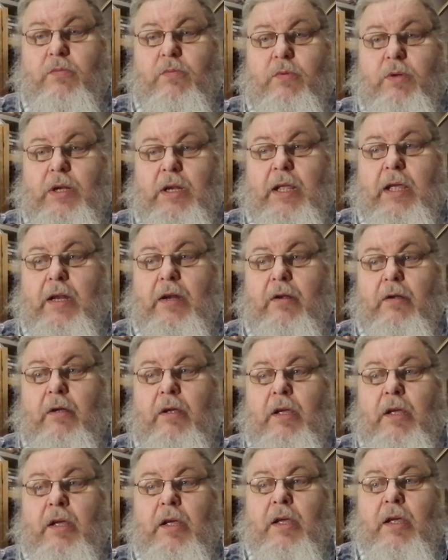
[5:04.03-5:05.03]
we later
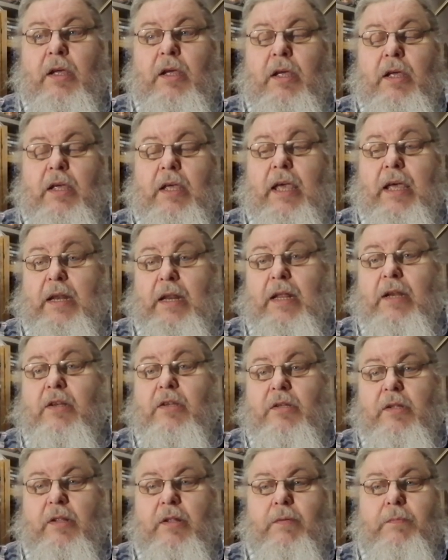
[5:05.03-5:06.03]
get
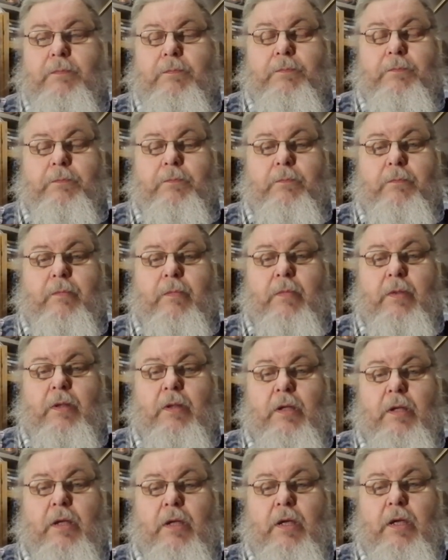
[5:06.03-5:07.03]
into them.
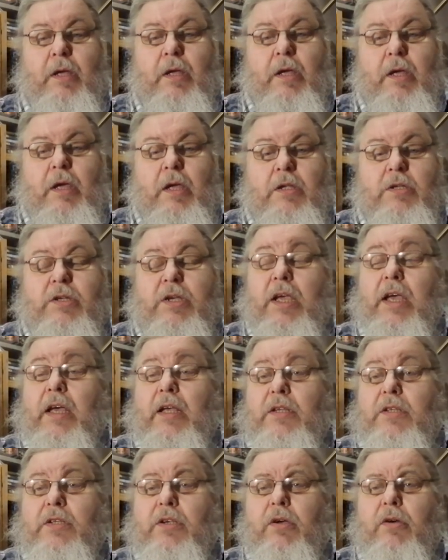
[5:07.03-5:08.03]
So
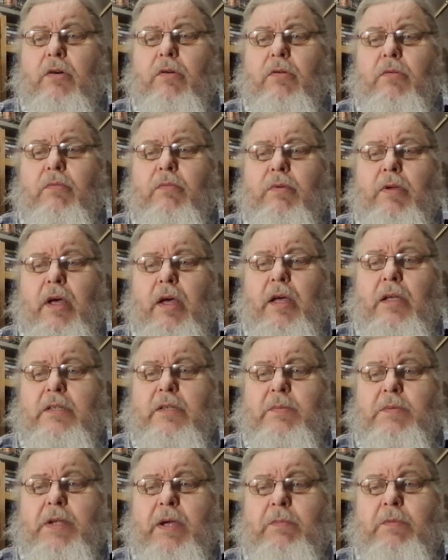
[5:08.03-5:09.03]
yeah, so
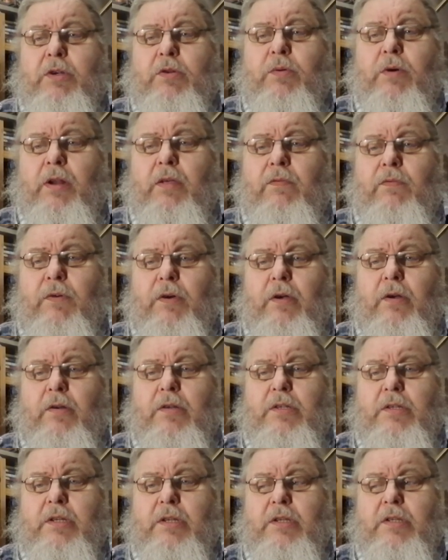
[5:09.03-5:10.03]
September
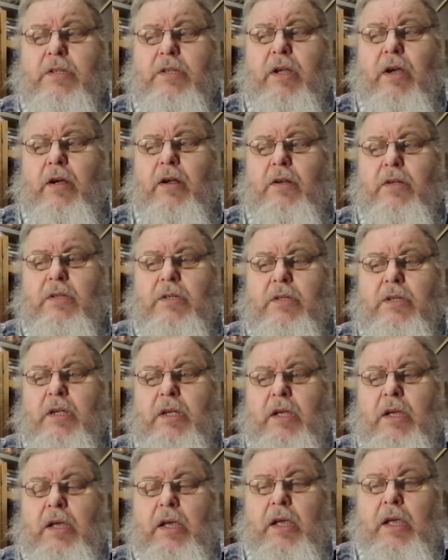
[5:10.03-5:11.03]
21st starts,
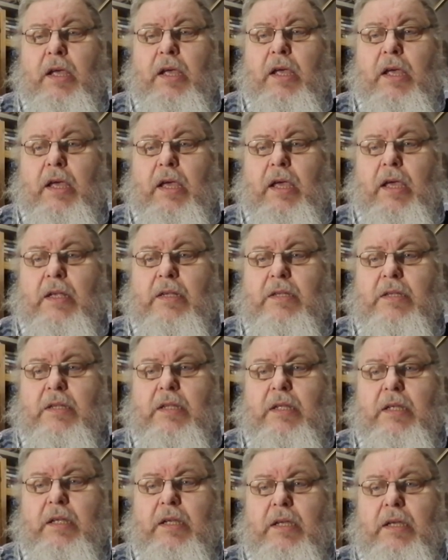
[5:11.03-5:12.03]
I guess,
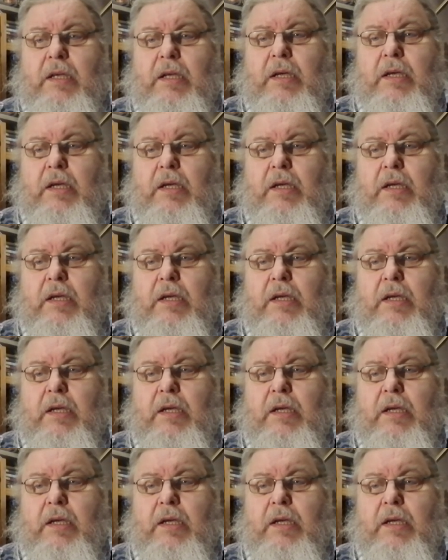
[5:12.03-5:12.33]
the